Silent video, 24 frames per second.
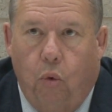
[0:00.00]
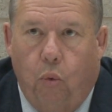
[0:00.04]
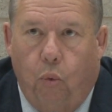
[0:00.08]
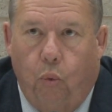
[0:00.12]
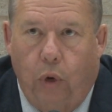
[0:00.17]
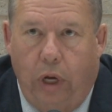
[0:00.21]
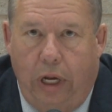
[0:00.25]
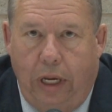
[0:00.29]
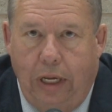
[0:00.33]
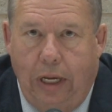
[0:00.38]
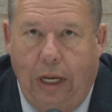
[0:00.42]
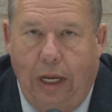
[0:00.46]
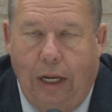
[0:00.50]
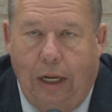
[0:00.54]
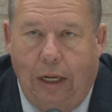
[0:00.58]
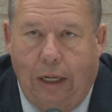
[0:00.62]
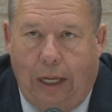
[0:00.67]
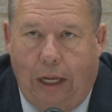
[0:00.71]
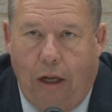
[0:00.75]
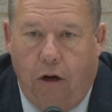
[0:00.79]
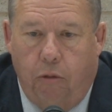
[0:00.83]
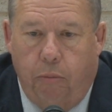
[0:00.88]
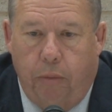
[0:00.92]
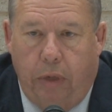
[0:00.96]
We need
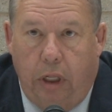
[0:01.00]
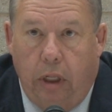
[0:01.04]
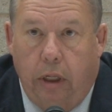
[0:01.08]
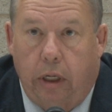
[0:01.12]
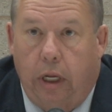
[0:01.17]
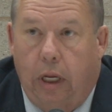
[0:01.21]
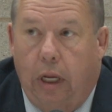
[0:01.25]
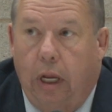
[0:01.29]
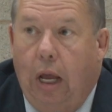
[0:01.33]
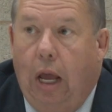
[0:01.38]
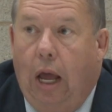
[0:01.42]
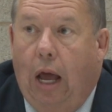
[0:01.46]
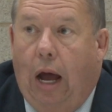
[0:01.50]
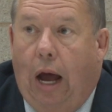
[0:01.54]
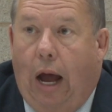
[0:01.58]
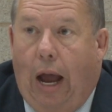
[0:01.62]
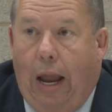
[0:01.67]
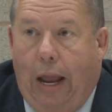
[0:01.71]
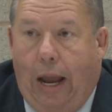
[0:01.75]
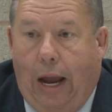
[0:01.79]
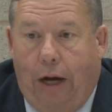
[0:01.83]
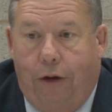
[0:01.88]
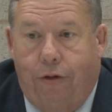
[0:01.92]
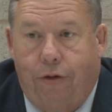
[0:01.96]
accountability.
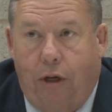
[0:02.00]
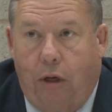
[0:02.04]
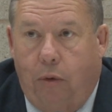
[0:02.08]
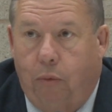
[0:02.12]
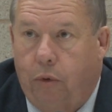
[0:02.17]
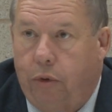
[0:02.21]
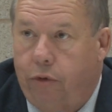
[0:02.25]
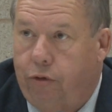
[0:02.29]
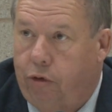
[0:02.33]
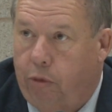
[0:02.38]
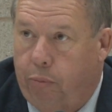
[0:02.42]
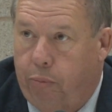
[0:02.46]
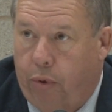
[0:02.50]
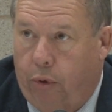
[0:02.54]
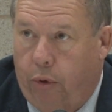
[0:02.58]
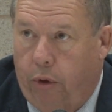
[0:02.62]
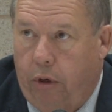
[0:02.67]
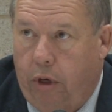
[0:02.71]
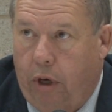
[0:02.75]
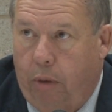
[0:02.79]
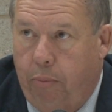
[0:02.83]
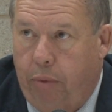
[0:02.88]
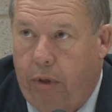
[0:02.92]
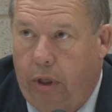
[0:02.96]
I actually would
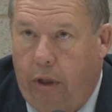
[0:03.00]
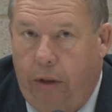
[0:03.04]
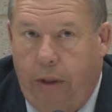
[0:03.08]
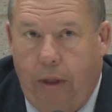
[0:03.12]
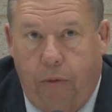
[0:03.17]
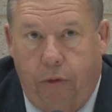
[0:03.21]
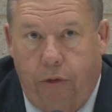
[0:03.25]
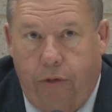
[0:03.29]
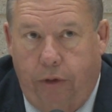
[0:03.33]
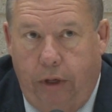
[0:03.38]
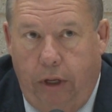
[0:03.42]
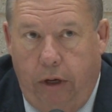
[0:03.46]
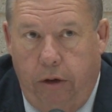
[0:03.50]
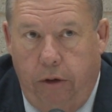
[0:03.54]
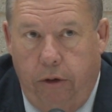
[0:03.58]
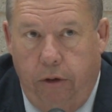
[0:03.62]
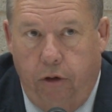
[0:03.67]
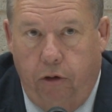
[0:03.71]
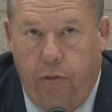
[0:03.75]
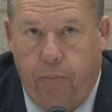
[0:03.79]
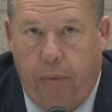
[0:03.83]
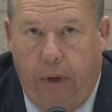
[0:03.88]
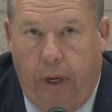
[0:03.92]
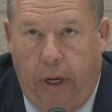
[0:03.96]
support a bill that was
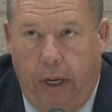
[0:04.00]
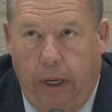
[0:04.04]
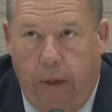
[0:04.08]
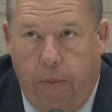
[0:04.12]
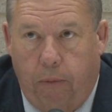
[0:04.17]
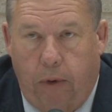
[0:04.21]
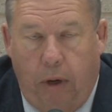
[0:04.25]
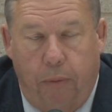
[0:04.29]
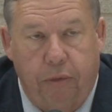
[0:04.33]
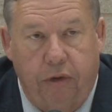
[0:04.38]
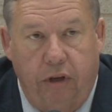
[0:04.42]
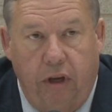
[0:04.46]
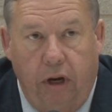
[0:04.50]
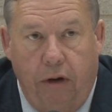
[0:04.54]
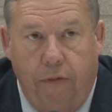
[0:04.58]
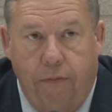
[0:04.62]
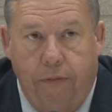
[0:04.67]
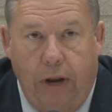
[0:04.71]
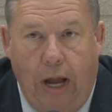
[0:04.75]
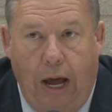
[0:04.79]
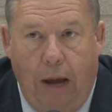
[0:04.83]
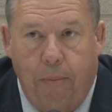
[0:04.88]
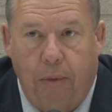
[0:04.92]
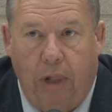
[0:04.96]
introduced by
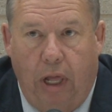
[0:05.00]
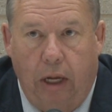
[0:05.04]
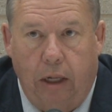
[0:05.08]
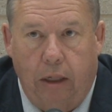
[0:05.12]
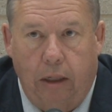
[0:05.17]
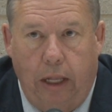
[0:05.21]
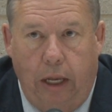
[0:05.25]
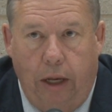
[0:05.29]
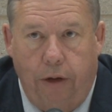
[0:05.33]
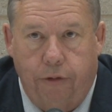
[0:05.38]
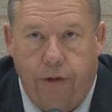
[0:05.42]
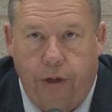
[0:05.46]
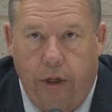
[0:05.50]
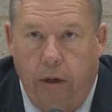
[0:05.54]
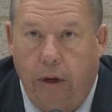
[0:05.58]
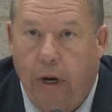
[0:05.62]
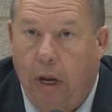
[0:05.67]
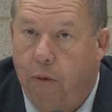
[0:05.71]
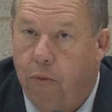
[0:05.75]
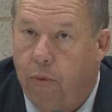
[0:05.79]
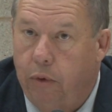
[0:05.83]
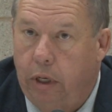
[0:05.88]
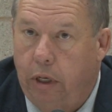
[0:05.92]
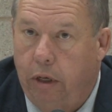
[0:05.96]
Representative Knobloch last year
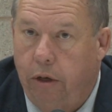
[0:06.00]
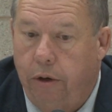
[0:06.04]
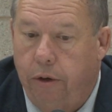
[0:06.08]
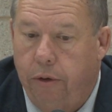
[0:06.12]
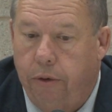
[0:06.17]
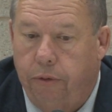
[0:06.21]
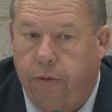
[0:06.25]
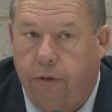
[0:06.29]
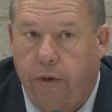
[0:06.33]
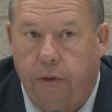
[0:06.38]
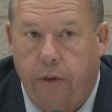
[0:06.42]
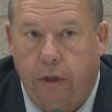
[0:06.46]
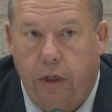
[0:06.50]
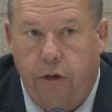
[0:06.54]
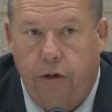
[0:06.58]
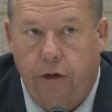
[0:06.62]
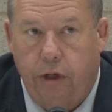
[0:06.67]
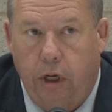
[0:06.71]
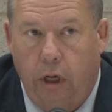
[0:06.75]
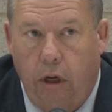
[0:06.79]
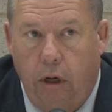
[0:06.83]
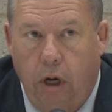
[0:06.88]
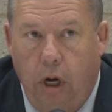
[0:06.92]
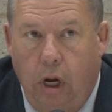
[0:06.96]
and reintroduce it this
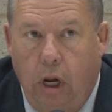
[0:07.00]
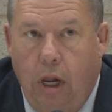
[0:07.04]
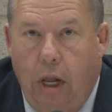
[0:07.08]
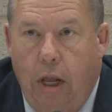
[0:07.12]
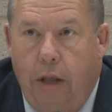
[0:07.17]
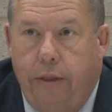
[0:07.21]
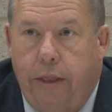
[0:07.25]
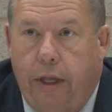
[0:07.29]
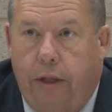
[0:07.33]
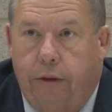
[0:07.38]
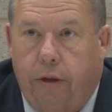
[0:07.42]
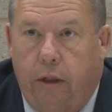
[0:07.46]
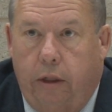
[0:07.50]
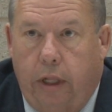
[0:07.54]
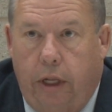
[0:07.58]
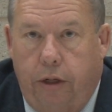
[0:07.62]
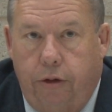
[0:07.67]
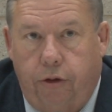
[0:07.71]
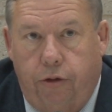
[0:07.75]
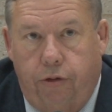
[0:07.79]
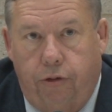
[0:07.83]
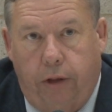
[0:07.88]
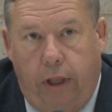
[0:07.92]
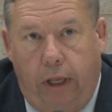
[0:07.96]
year, that the
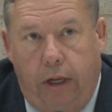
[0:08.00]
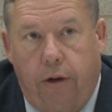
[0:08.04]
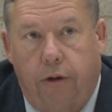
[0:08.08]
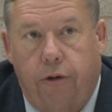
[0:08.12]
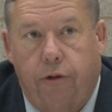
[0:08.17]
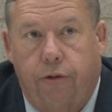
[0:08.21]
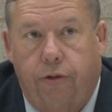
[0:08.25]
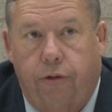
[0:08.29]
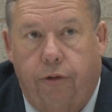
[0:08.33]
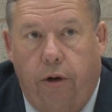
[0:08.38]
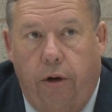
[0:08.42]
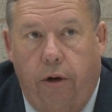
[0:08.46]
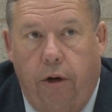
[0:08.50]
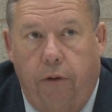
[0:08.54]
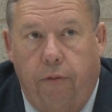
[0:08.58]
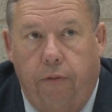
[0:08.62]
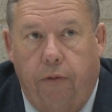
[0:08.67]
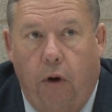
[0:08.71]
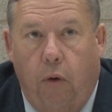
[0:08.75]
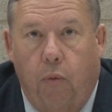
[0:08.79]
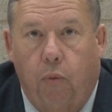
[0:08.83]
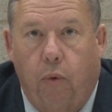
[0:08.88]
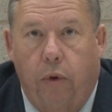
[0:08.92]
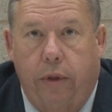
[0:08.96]
legislators
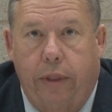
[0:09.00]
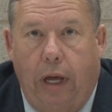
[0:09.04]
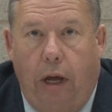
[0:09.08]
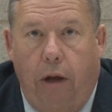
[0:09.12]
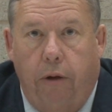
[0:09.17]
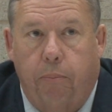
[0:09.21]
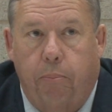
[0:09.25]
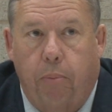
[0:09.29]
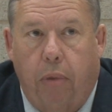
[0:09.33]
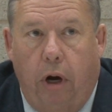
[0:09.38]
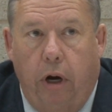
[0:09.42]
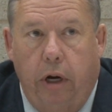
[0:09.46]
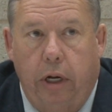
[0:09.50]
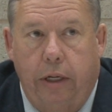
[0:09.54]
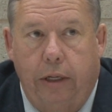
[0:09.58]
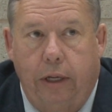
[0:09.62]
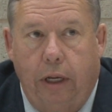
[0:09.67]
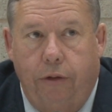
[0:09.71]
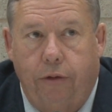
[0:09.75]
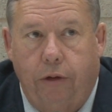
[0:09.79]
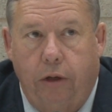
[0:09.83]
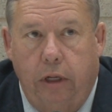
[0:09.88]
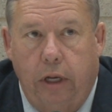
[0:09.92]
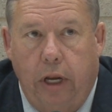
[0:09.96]
serve without party
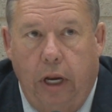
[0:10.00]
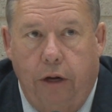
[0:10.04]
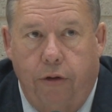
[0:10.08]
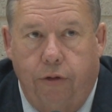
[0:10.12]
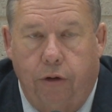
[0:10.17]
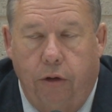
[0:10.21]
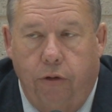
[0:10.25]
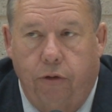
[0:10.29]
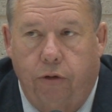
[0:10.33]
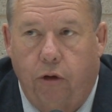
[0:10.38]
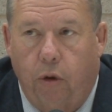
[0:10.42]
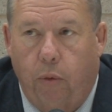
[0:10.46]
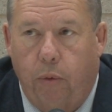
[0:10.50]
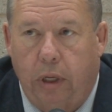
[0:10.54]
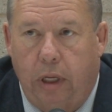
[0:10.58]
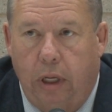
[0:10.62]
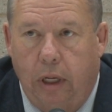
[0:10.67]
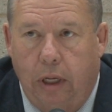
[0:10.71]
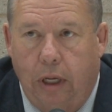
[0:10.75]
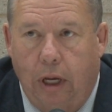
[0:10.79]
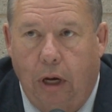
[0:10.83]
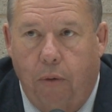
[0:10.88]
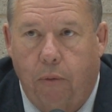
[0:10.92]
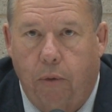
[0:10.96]
designation so we
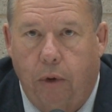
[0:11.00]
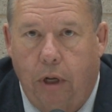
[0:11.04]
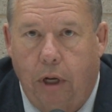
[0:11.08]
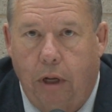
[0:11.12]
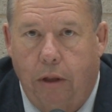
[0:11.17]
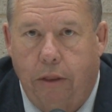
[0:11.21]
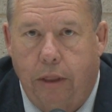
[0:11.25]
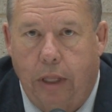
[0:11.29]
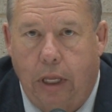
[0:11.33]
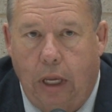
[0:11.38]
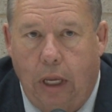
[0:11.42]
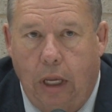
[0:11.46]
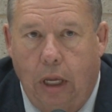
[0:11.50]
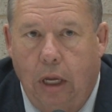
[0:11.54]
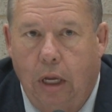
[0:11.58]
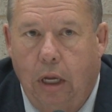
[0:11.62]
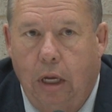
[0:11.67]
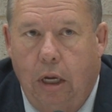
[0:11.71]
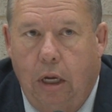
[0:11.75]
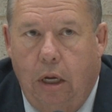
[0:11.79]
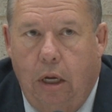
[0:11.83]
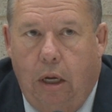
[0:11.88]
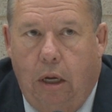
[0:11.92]
can get rid of the